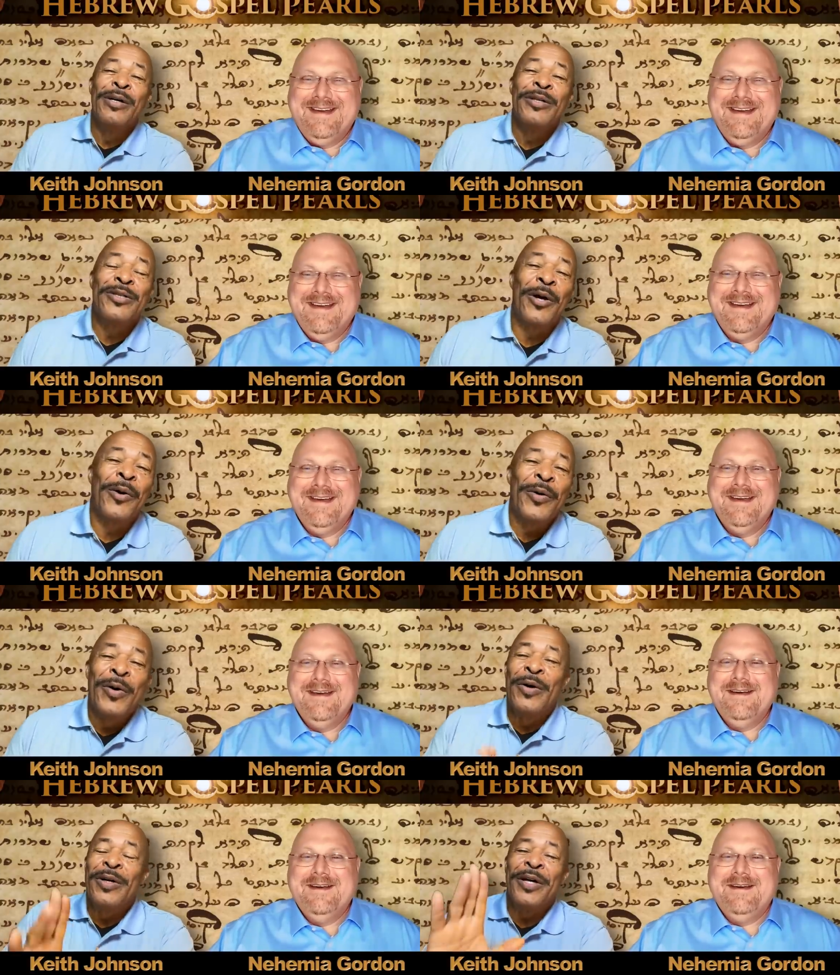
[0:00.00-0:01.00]
Speaker 1: So
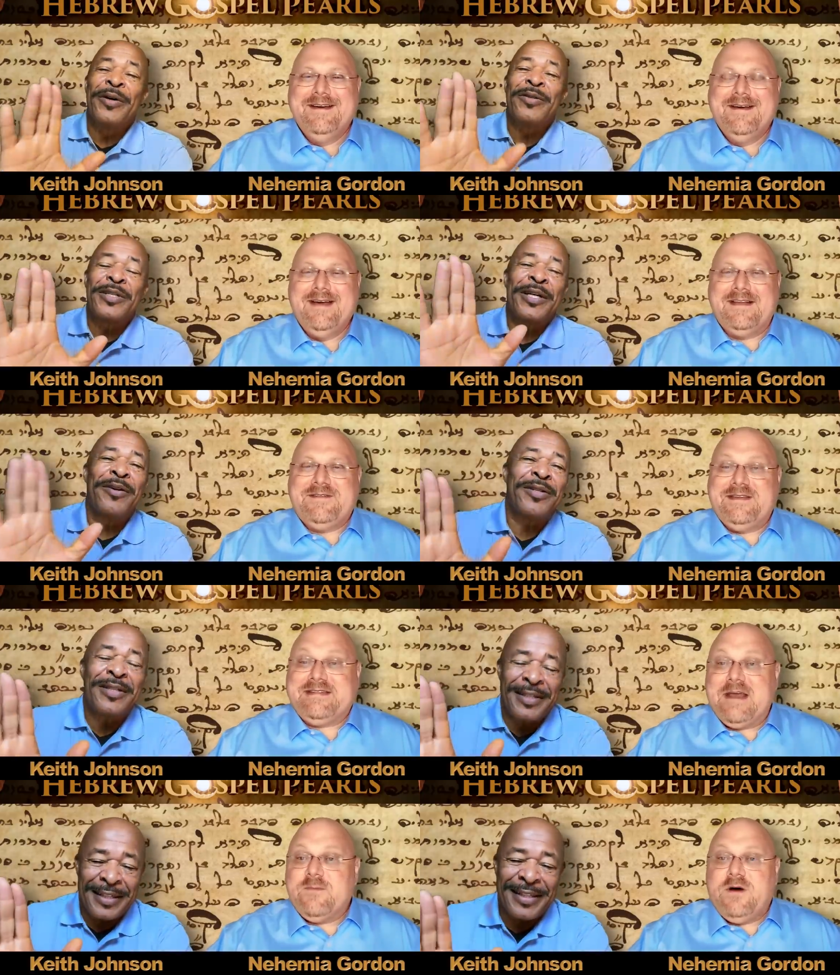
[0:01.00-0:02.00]
here's and so here's, the
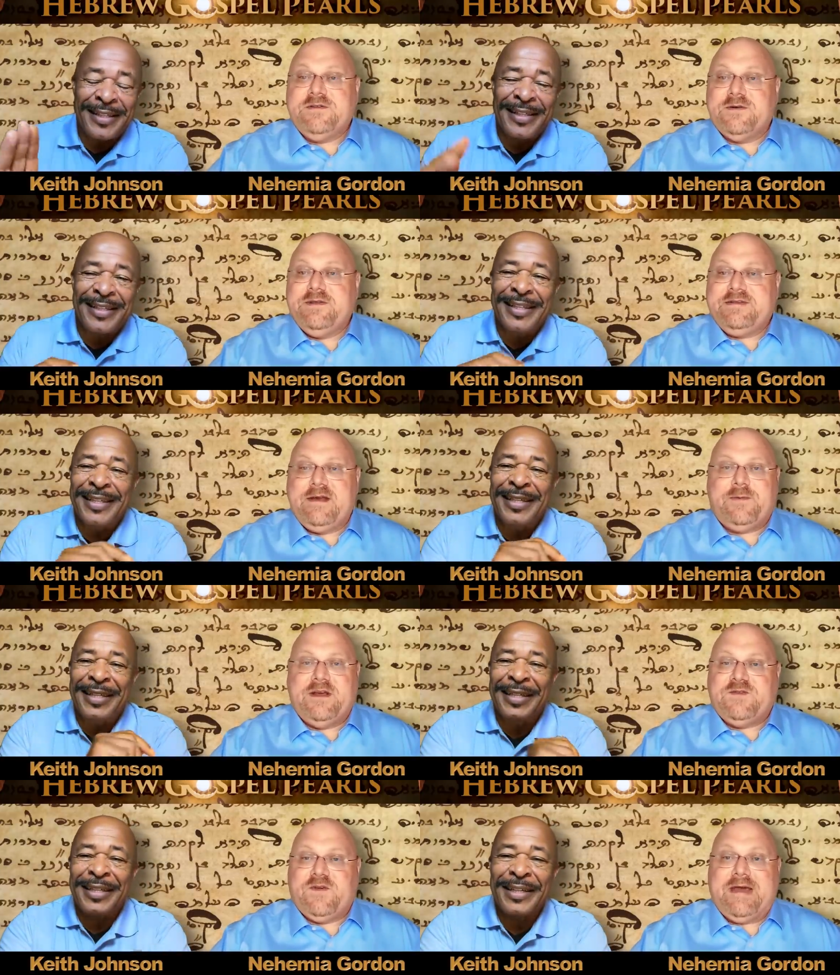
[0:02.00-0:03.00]
same roads are in the same place
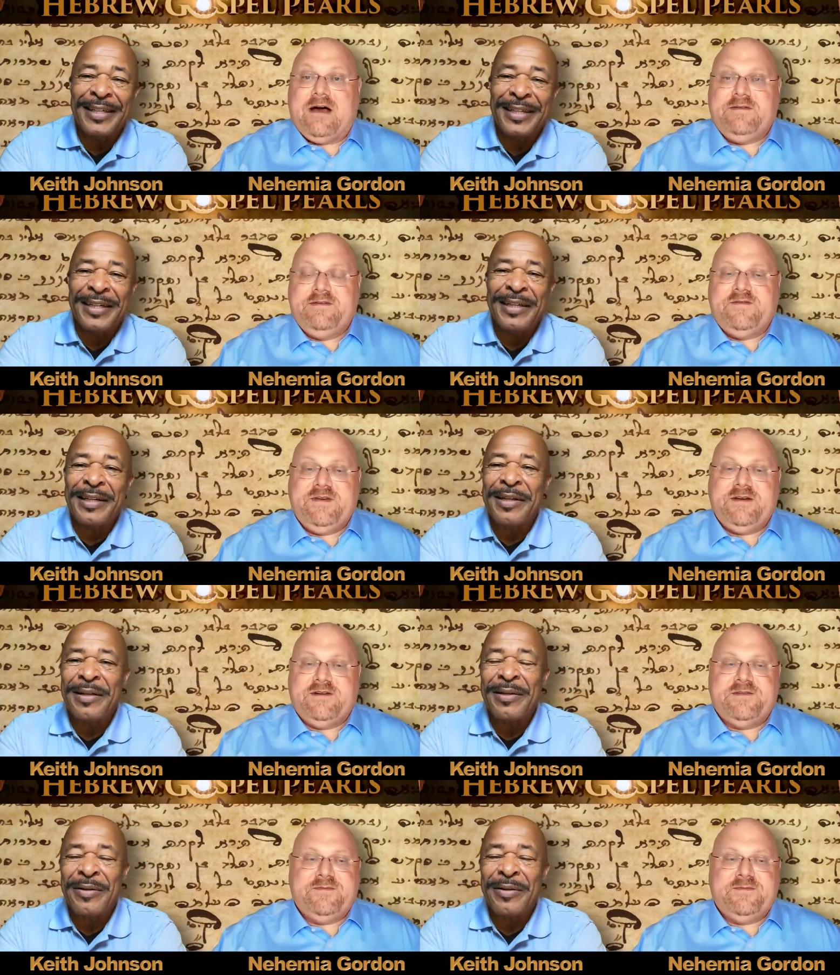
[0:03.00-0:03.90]
for thousands of years